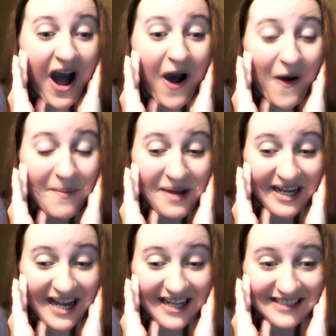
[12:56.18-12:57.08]
Oh my
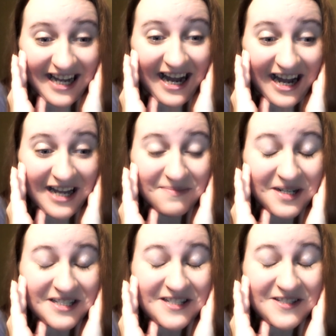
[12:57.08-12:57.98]
god, I'm
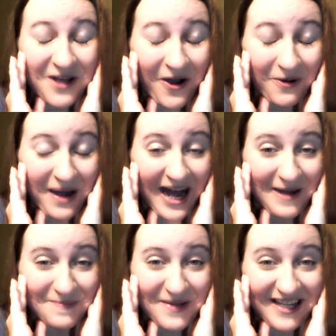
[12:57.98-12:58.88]
so
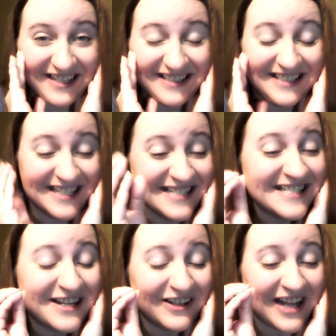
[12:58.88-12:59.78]
happy.
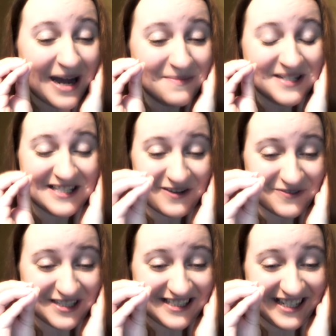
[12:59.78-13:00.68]
This collab is
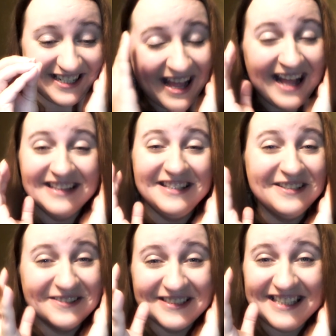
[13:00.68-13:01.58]
everything. And
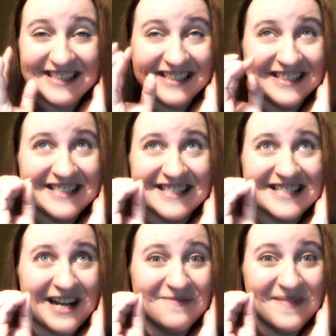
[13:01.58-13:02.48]
Yoongi did
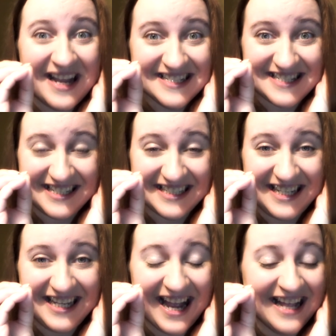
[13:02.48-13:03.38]
just
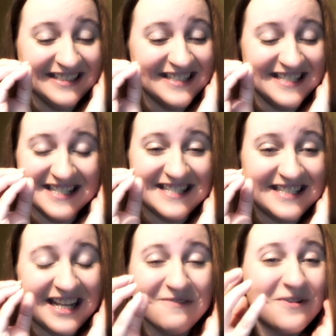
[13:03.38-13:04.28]
amazingly. And this is,
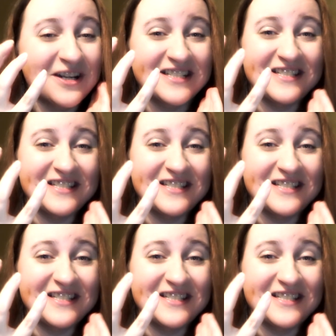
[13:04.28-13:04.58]
they work